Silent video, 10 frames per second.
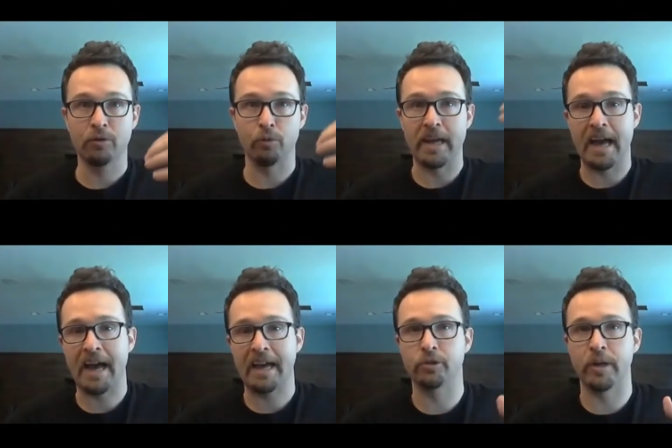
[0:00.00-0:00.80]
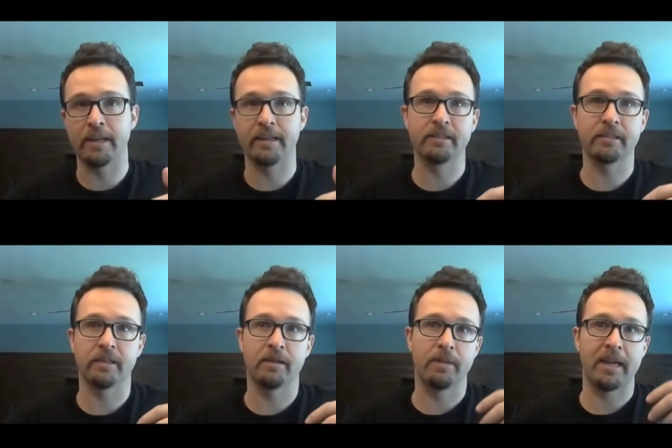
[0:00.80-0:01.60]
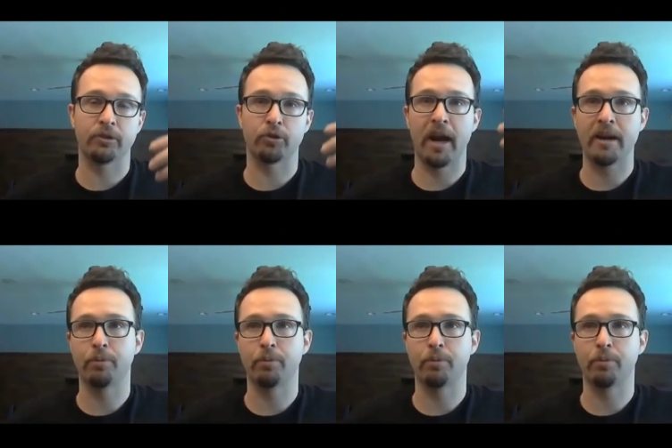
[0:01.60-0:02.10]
rehydrated some like dried